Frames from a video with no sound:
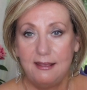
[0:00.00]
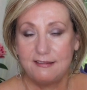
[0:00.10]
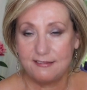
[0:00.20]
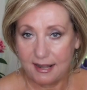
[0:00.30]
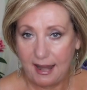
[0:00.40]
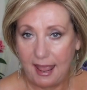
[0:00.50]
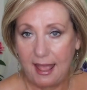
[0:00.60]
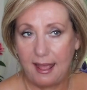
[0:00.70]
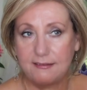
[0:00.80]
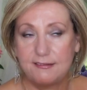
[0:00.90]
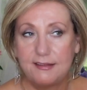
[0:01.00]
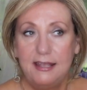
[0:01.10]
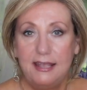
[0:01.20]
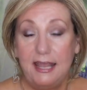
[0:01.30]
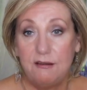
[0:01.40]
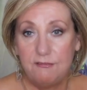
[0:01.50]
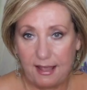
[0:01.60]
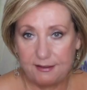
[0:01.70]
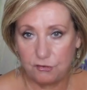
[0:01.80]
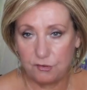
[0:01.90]
sun hats and
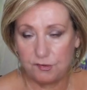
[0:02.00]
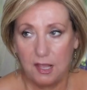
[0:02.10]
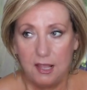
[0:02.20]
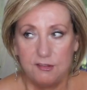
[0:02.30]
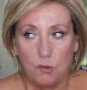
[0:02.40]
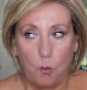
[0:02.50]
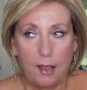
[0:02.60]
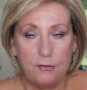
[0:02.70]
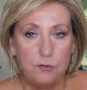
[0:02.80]
visors. So I